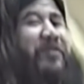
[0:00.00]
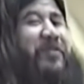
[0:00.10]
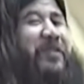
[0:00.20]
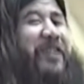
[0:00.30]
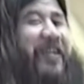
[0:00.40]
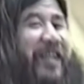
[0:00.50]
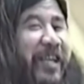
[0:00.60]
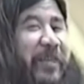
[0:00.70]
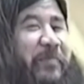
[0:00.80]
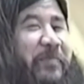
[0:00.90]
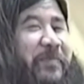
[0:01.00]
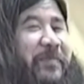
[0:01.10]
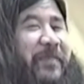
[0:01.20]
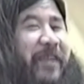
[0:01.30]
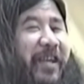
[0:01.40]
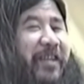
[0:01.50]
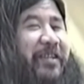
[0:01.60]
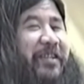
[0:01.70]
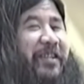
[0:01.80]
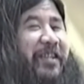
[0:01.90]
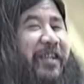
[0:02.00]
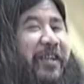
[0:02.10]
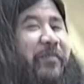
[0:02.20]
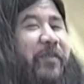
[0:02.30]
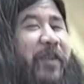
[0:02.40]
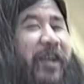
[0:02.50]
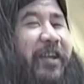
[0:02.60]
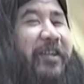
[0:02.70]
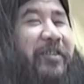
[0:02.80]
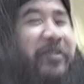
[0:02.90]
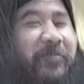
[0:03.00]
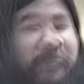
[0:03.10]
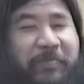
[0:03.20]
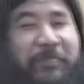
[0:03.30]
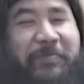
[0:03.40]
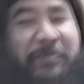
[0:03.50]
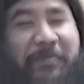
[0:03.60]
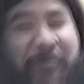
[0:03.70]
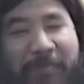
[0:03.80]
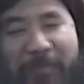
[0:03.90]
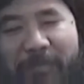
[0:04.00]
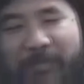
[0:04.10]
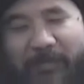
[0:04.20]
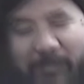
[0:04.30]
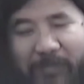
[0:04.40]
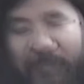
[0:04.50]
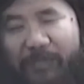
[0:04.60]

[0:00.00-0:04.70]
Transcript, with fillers: our members released sarin gas onto five Tokyo subway trains,